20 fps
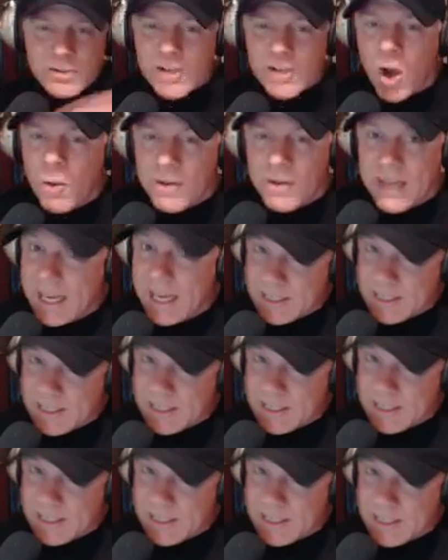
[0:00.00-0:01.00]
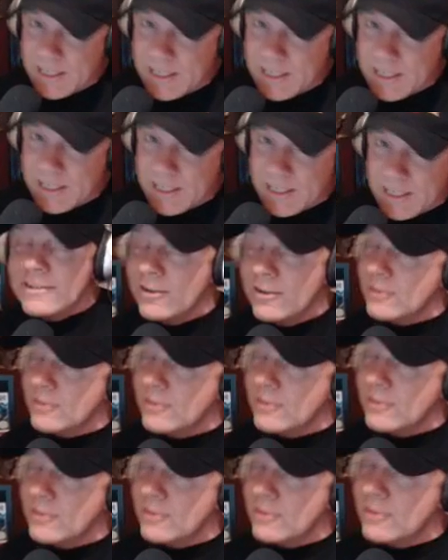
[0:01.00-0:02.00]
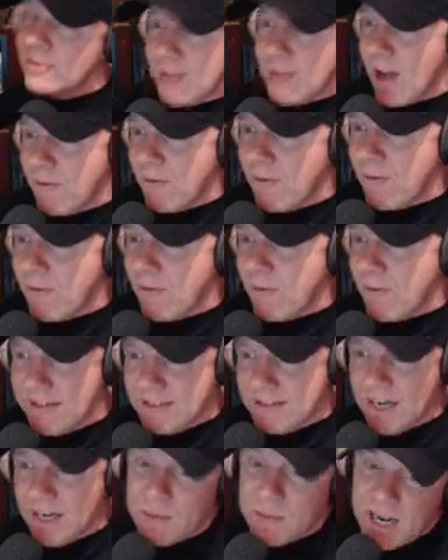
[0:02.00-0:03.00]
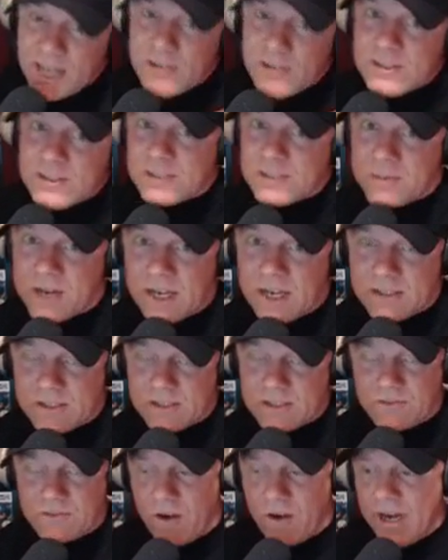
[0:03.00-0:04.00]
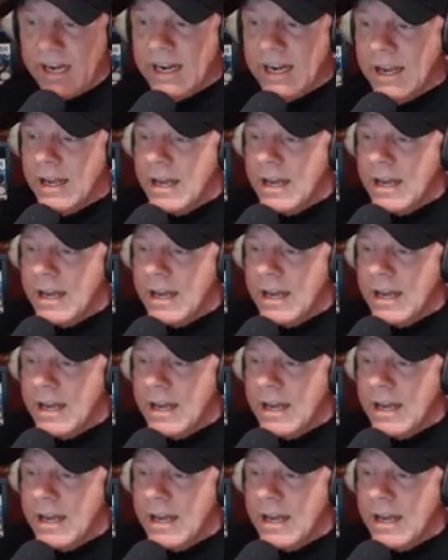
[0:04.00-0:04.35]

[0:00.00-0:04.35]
OBS because it's free. There's a lot better softwares out there, but I use this because it's free.